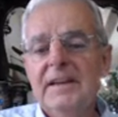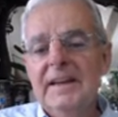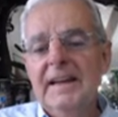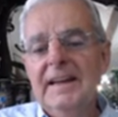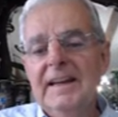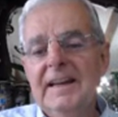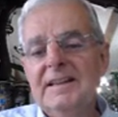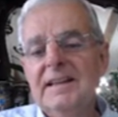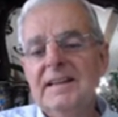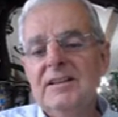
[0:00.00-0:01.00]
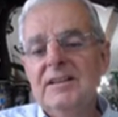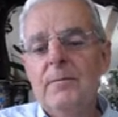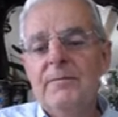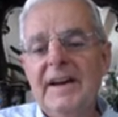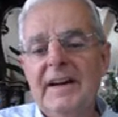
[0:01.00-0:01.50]
It's since
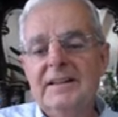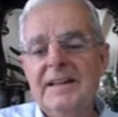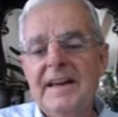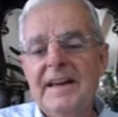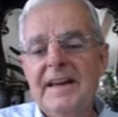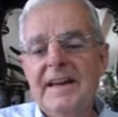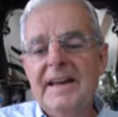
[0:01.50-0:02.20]
come back down,